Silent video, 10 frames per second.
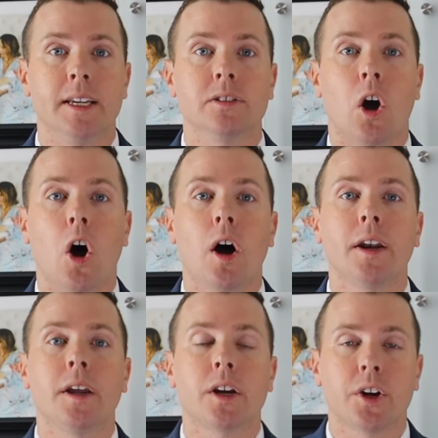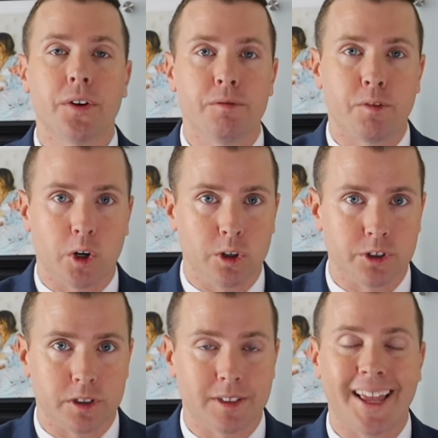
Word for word: is on conversions,